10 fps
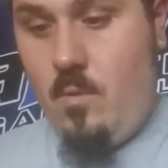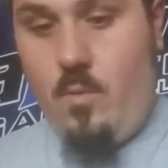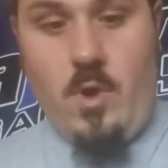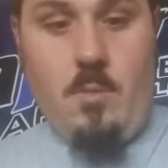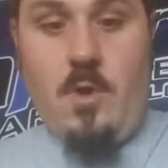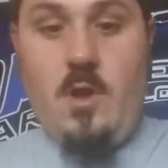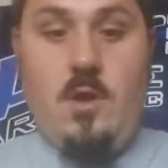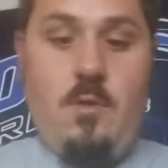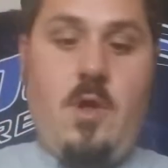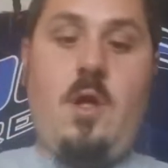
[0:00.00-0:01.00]
what I'm going to
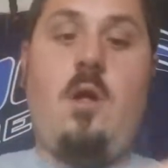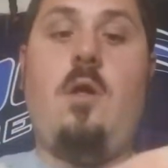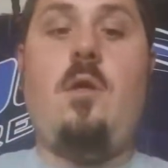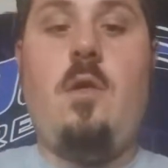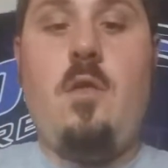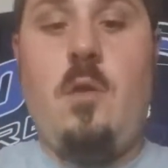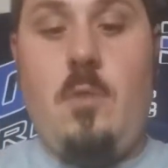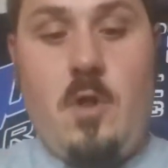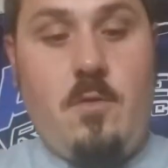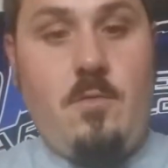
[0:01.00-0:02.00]
do here is I'm
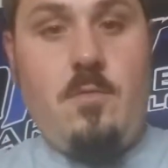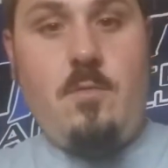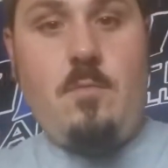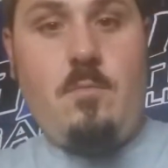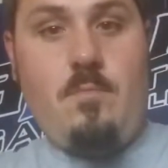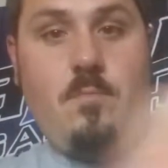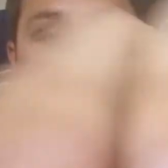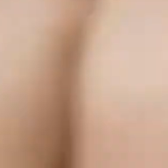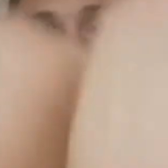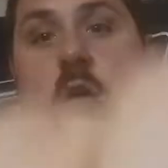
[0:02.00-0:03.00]
going to
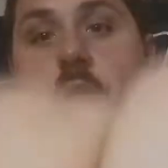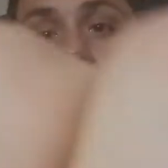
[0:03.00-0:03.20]
pan